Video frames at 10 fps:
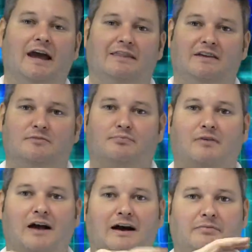And then you're
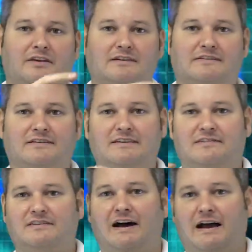probably going to see the
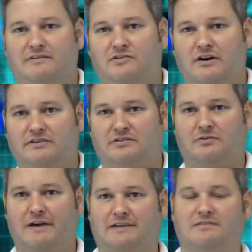stock start to
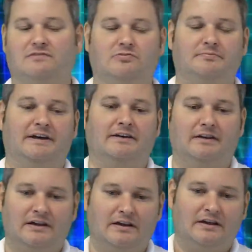correct a little bit
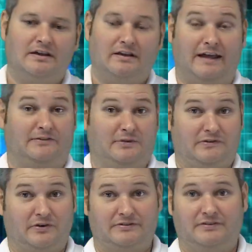as a
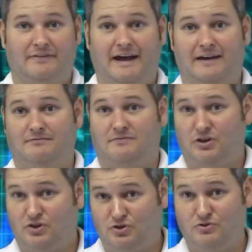result of that
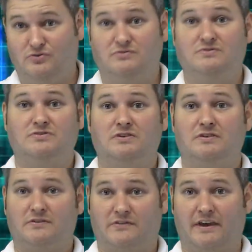huge
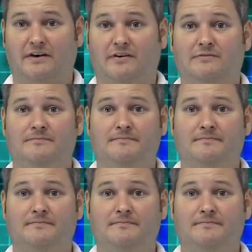sell